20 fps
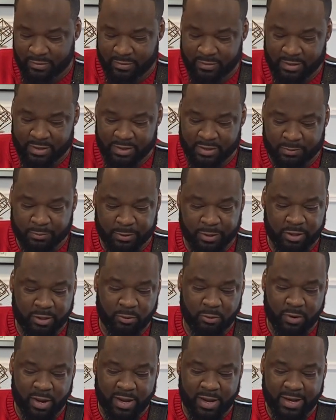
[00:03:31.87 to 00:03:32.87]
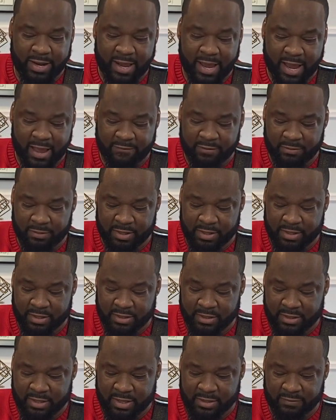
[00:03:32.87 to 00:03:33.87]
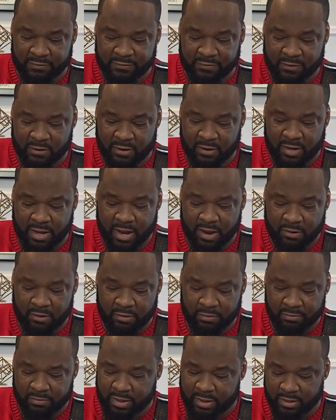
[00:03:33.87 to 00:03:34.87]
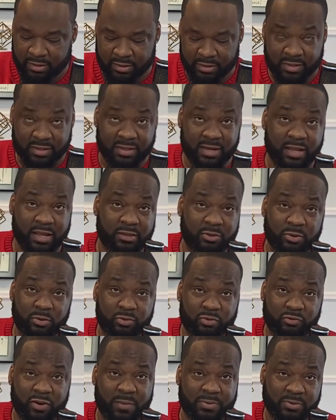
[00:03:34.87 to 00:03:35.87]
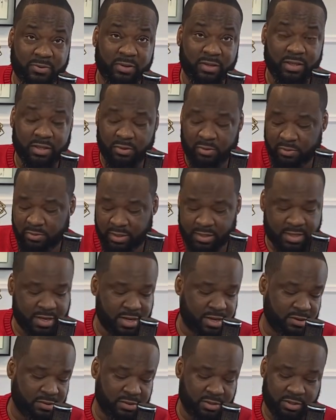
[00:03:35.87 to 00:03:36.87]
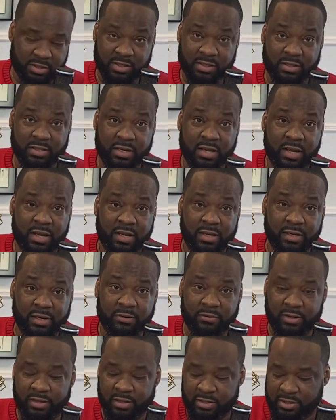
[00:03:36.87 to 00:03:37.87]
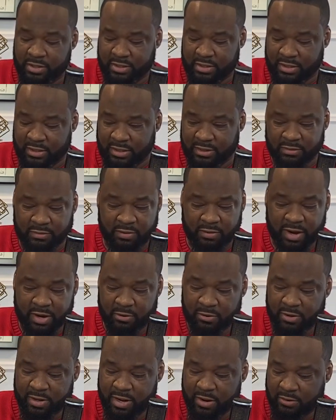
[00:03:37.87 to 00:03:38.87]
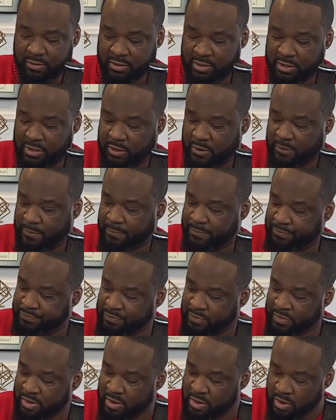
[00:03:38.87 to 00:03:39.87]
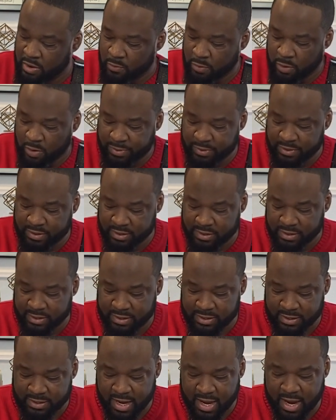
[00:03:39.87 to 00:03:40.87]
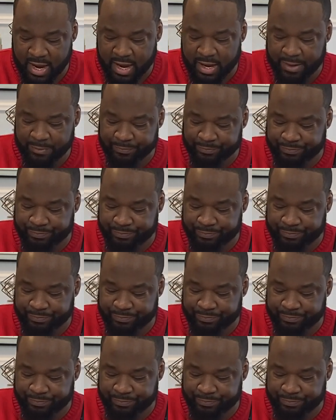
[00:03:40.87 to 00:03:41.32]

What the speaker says: it's pretty cool how they have it, because it doesn't fall out, but there's no straps or anything holding it down. It just literally just lifts right on out. So we're gonna put this to the side,